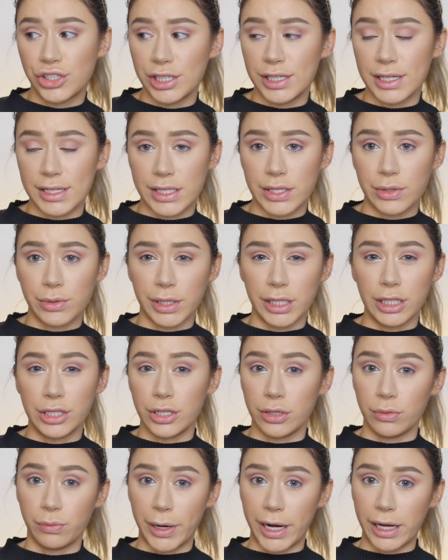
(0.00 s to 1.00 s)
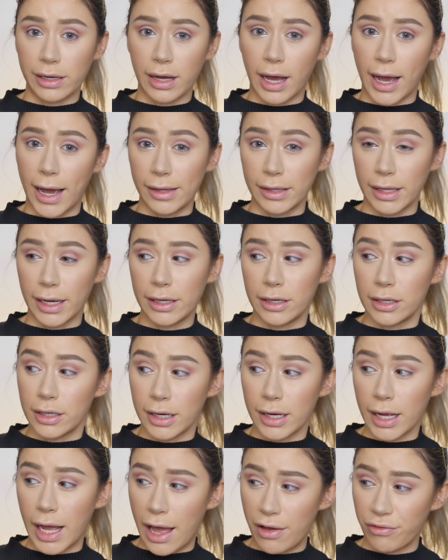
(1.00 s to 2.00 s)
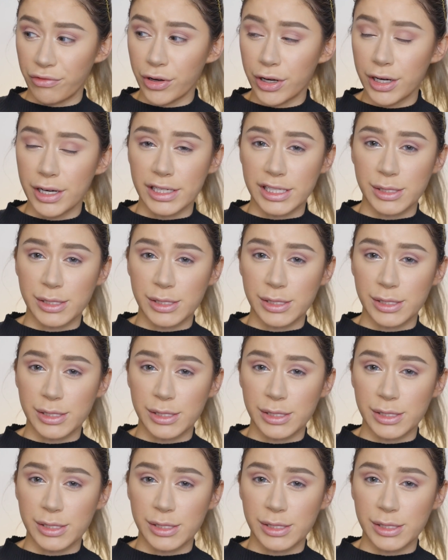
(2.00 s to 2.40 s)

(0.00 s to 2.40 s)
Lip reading: she doesn't really do wing eyeliner ever.